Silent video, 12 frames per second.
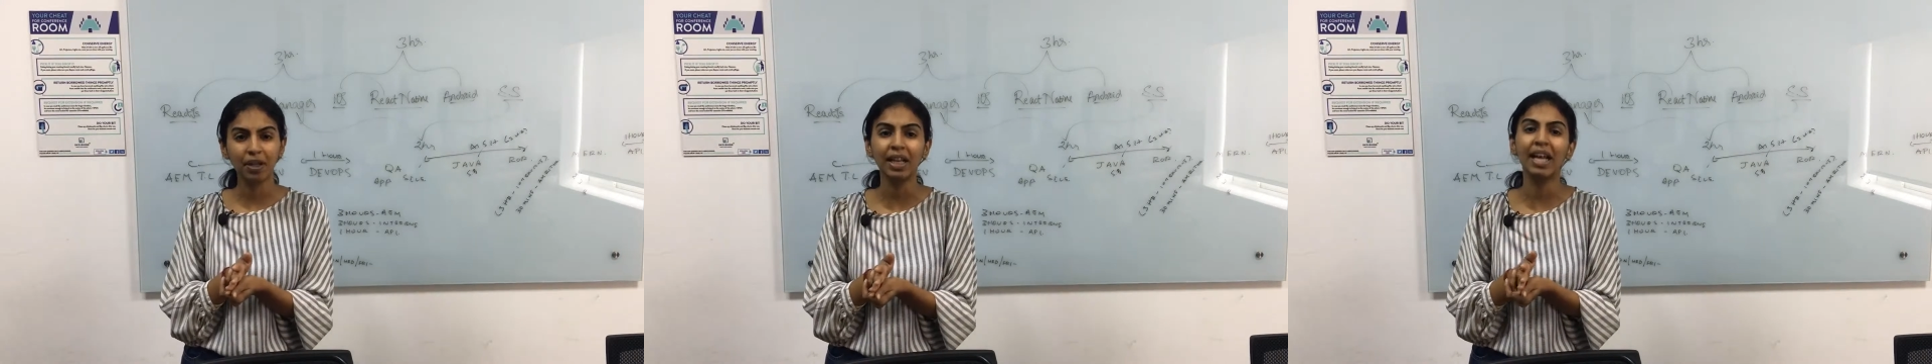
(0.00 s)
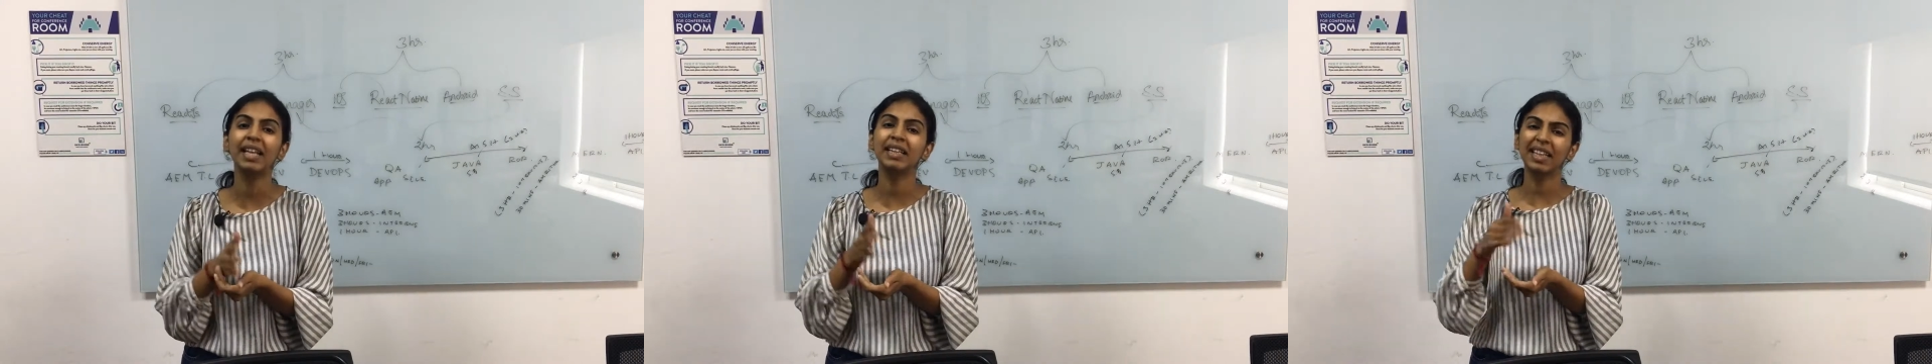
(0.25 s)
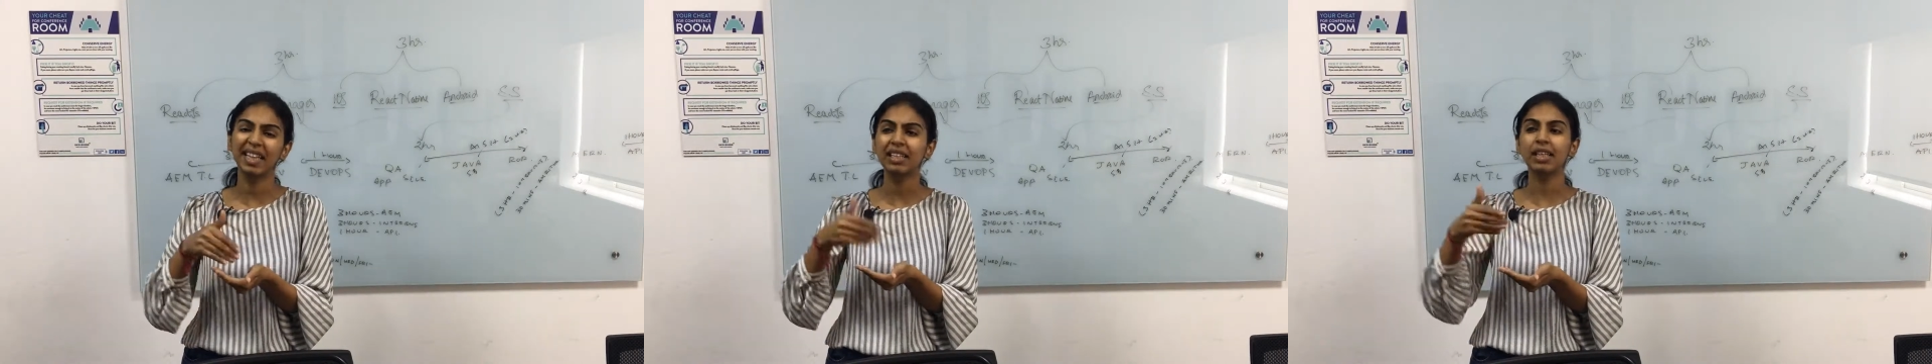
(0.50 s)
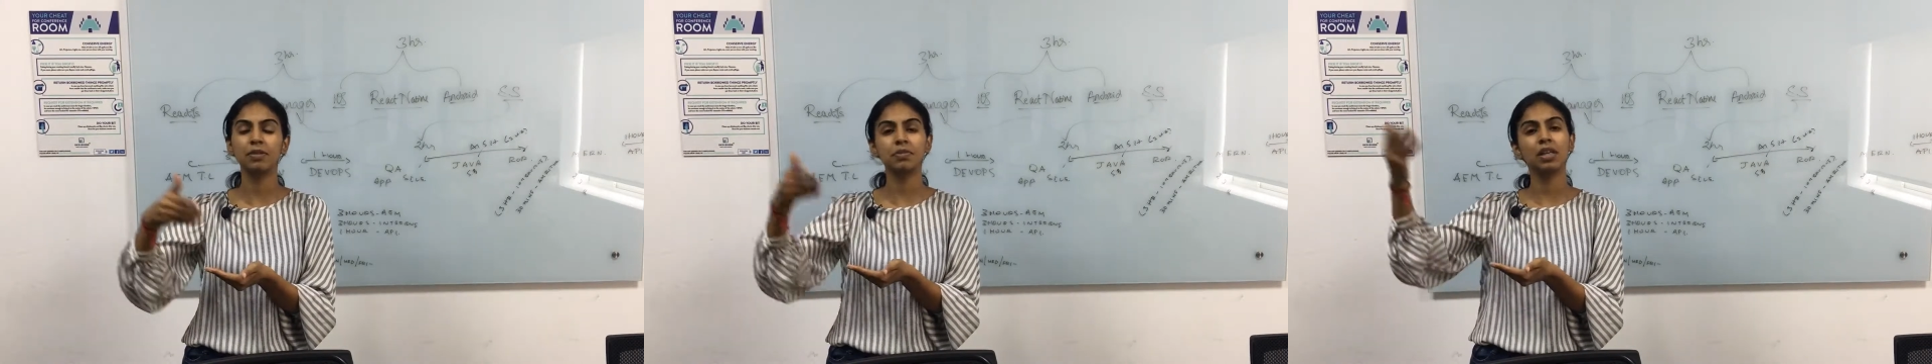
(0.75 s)
and then
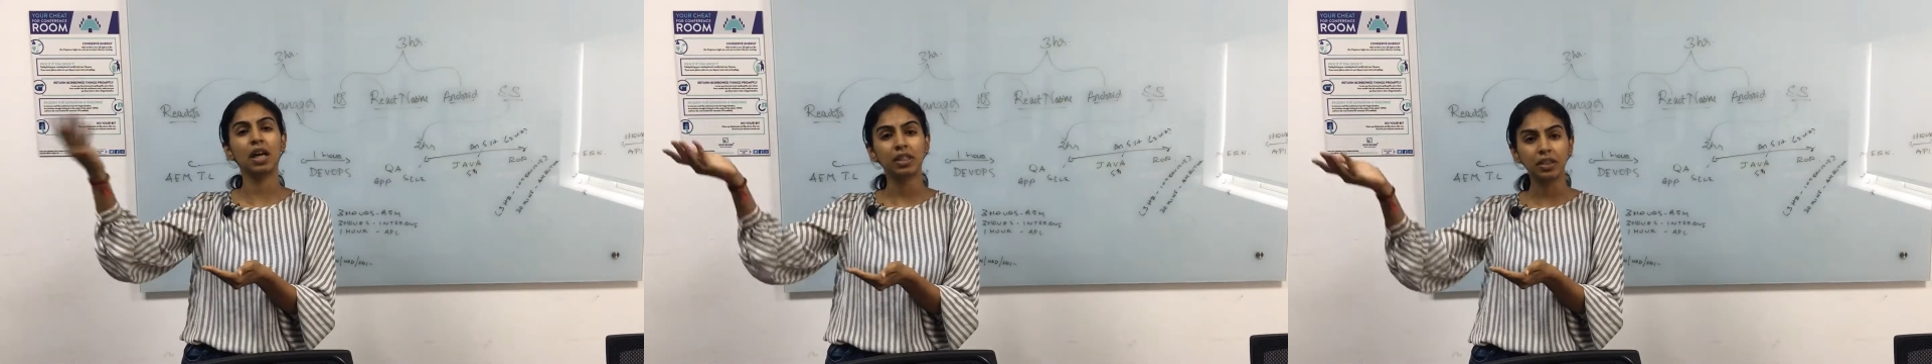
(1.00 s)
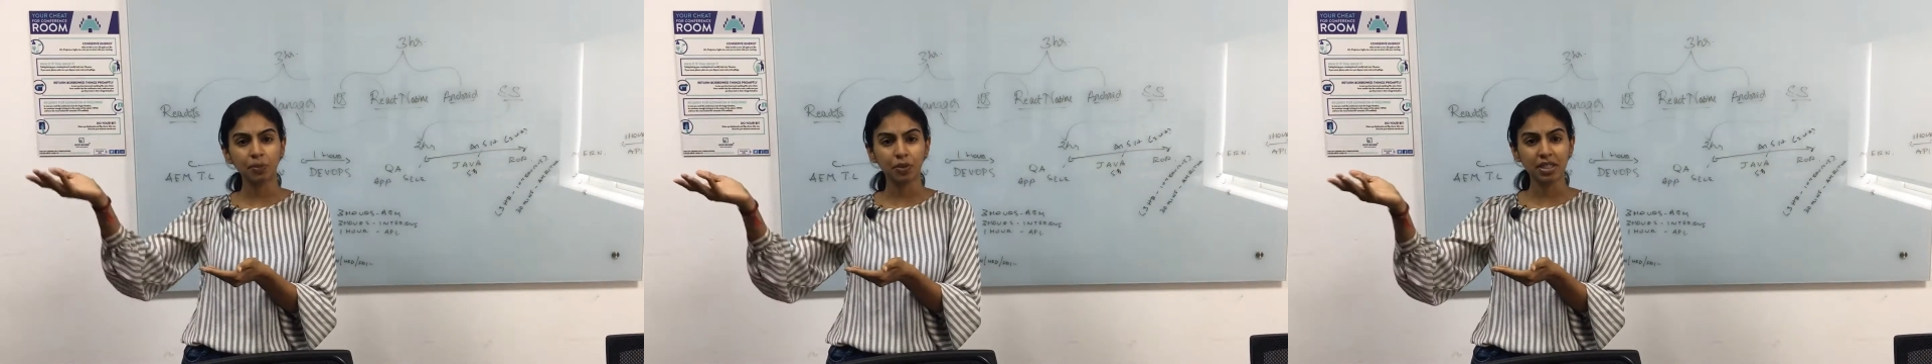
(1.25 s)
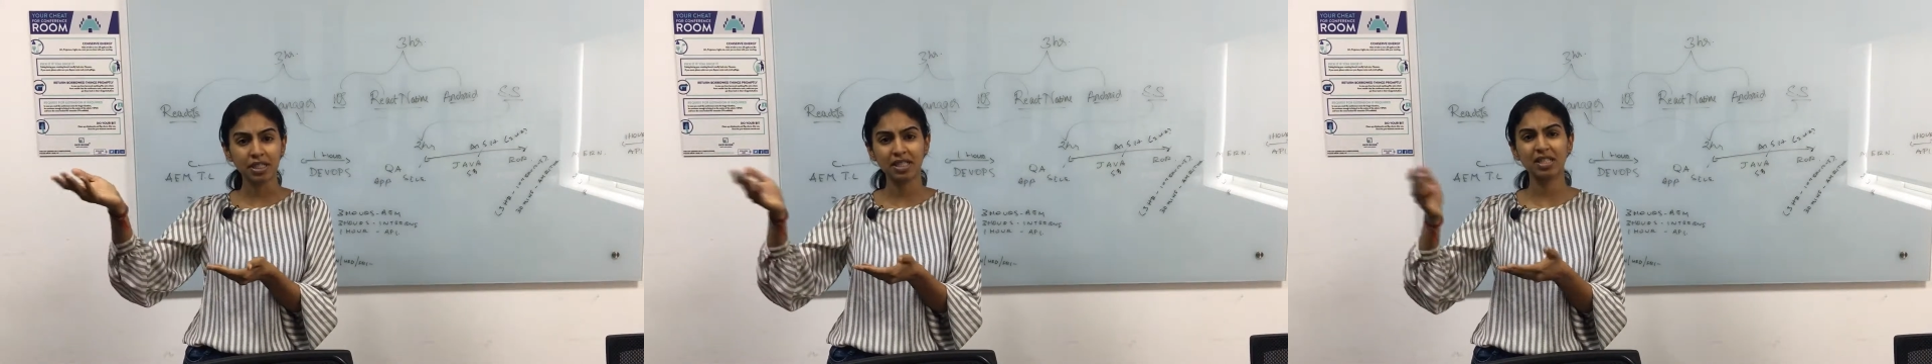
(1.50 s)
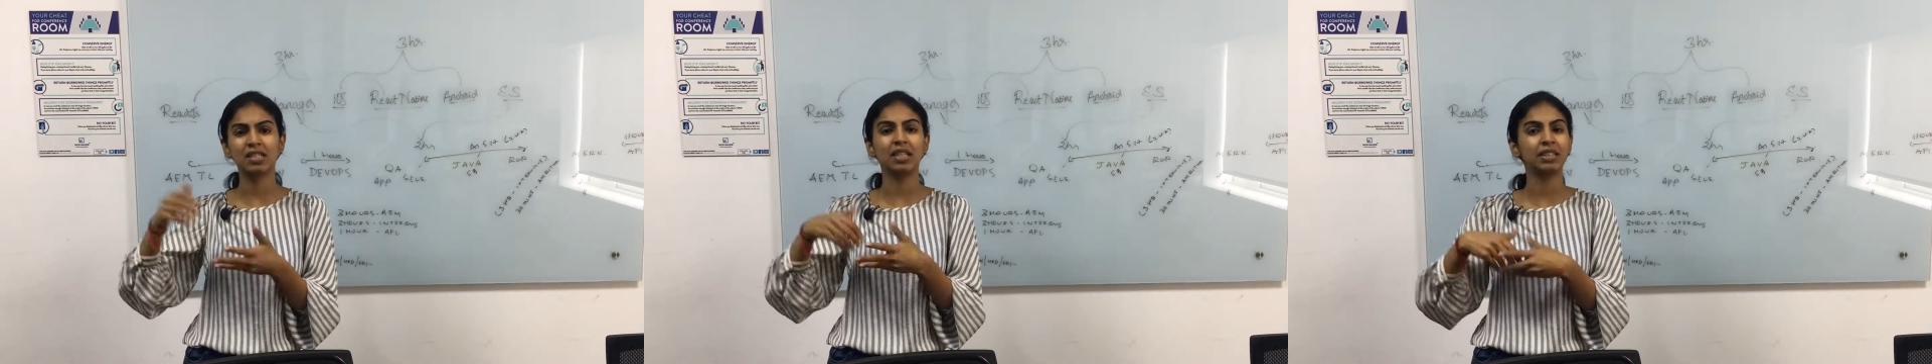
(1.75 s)
come the other
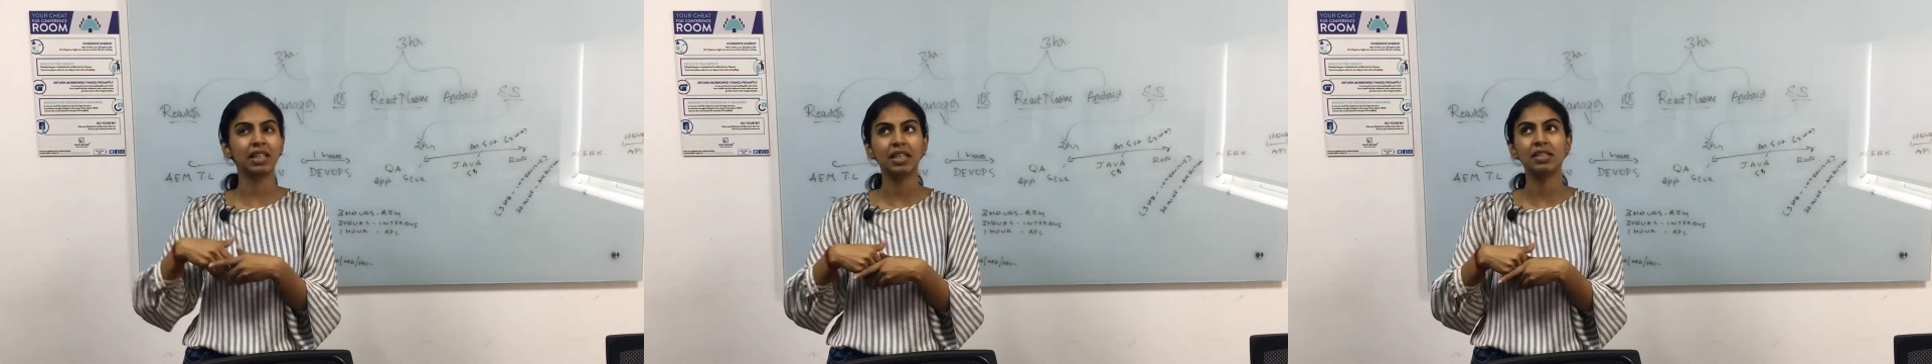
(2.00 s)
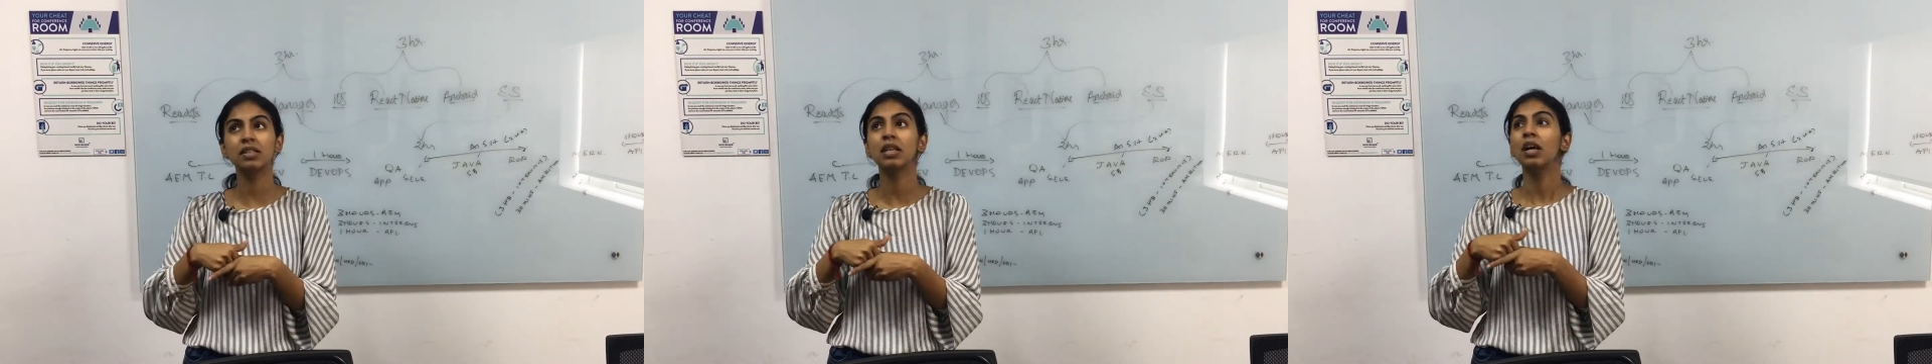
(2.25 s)
processes such as